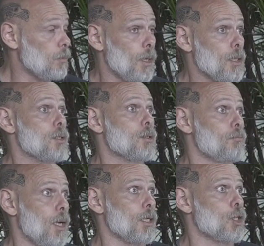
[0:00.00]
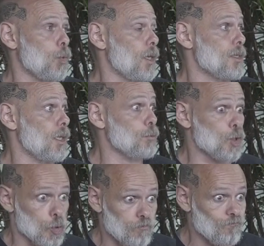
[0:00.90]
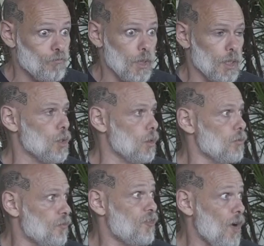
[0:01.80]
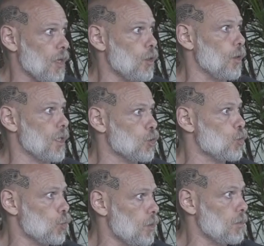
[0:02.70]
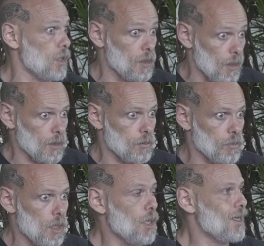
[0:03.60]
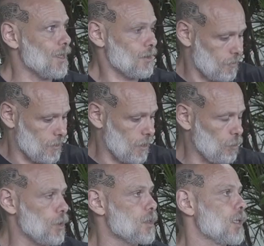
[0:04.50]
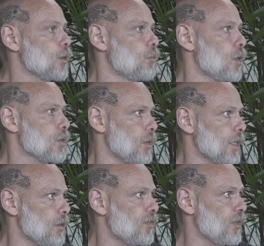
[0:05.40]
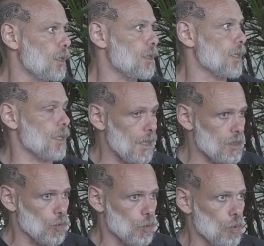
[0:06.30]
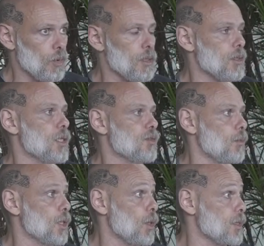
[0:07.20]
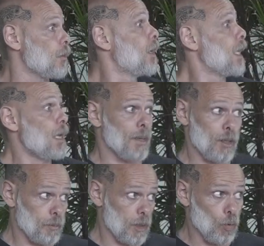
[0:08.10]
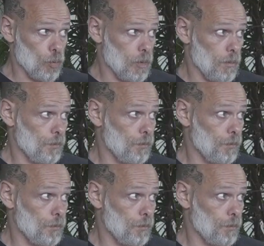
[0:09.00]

it makes my tricep just fire extremely like deep inside the muscle. I can feel it. Like that's a good exercise for my tricep. Might not be yours.